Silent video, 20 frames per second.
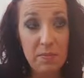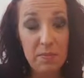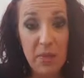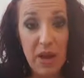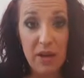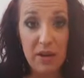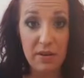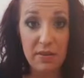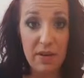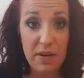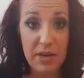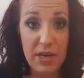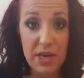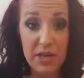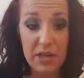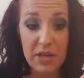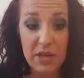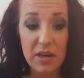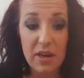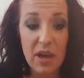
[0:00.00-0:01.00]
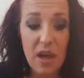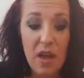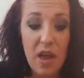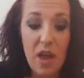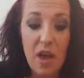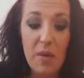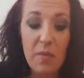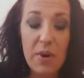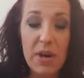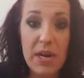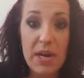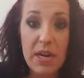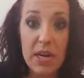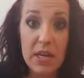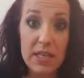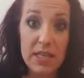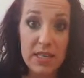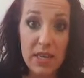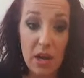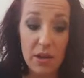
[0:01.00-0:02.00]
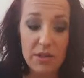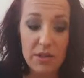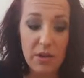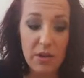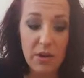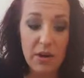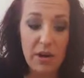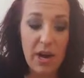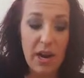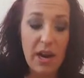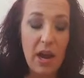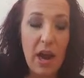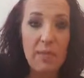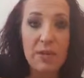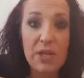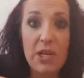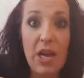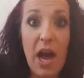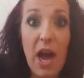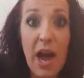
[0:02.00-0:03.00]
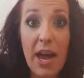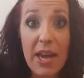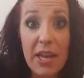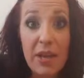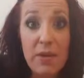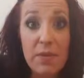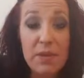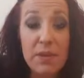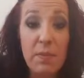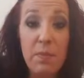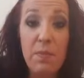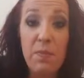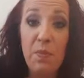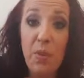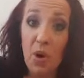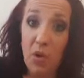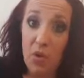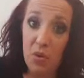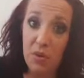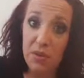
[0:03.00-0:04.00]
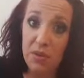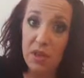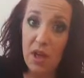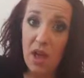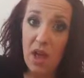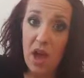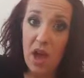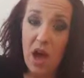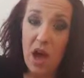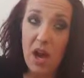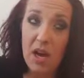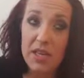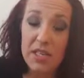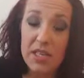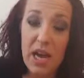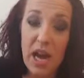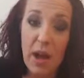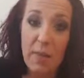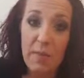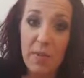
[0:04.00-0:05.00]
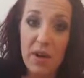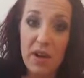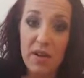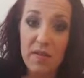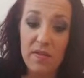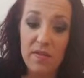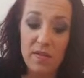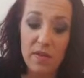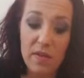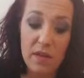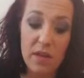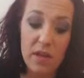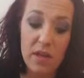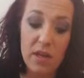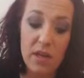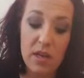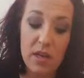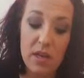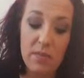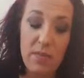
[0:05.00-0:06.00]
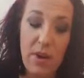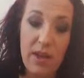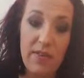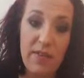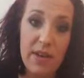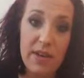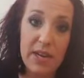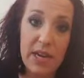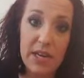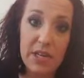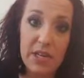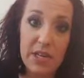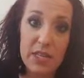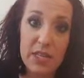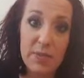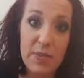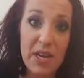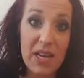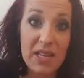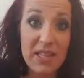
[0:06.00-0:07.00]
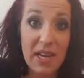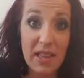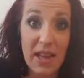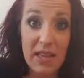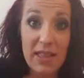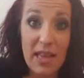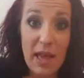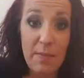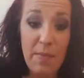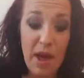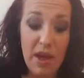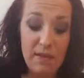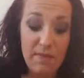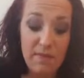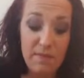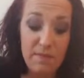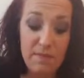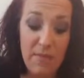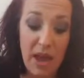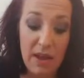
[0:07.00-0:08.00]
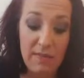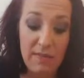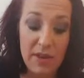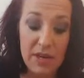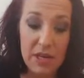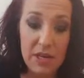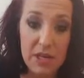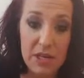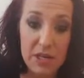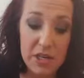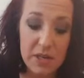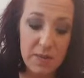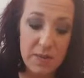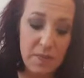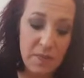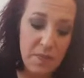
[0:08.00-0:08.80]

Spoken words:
powder foundation, but it is also a great option. I use both on top of my foundations because I like that matte finish.